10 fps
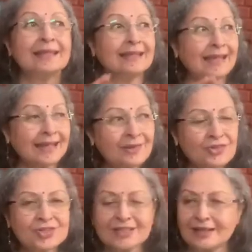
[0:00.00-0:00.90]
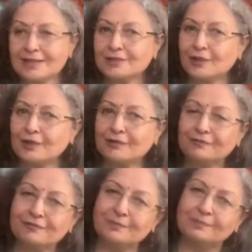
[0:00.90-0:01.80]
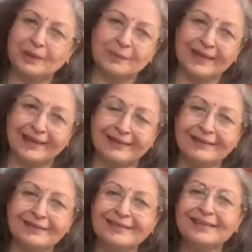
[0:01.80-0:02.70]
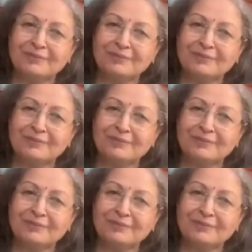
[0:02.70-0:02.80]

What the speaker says: The end result of PBL,